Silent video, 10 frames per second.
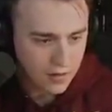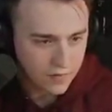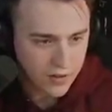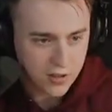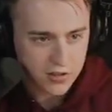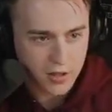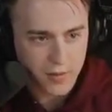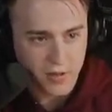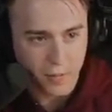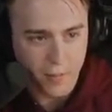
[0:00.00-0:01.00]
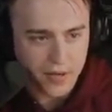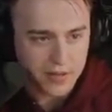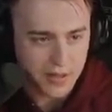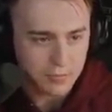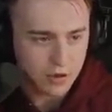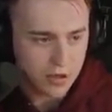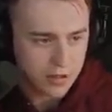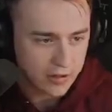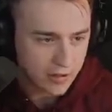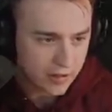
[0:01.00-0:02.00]
this is gonna be the best aim training
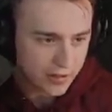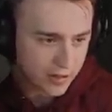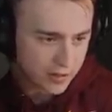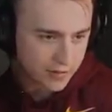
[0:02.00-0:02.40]
you're gonna get.